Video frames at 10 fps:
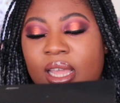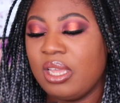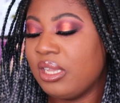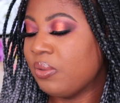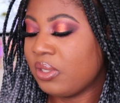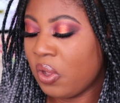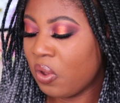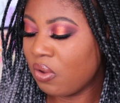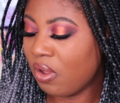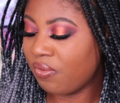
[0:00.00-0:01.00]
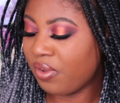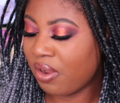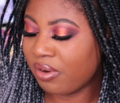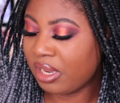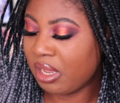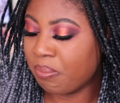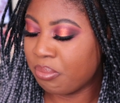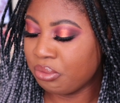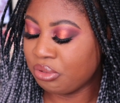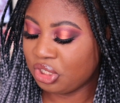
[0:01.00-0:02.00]
It was all very
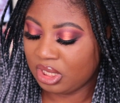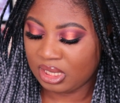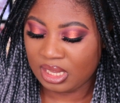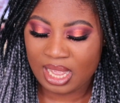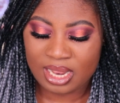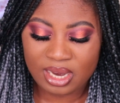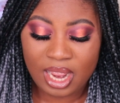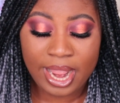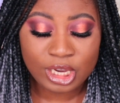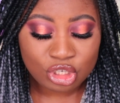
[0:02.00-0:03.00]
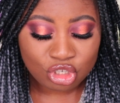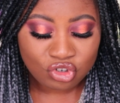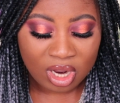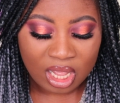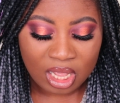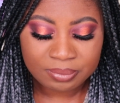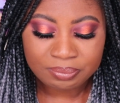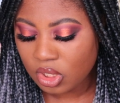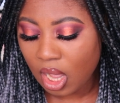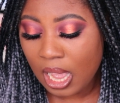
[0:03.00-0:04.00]
bougie and extra.
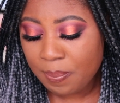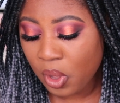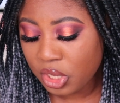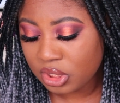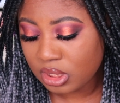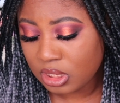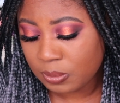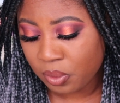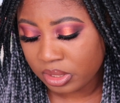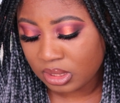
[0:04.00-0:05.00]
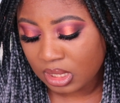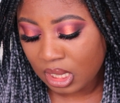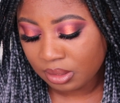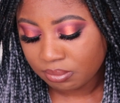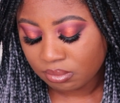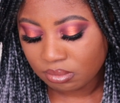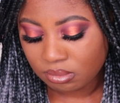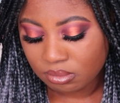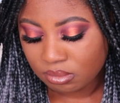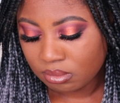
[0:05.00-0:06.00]
So I purchased this bronzer.
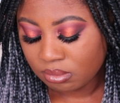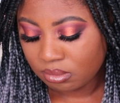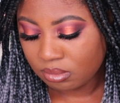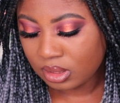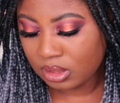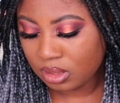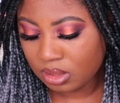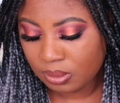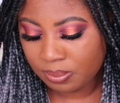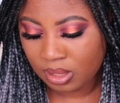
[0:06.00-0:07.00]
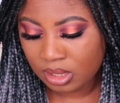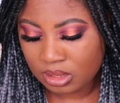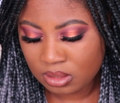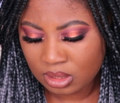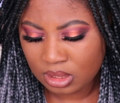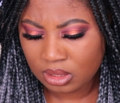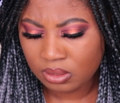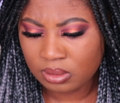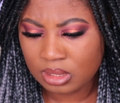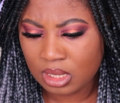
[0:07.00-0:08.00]
Has it got the price on
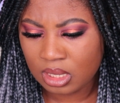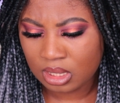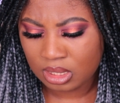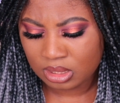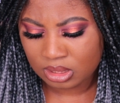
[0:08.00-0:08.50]
here? Nah.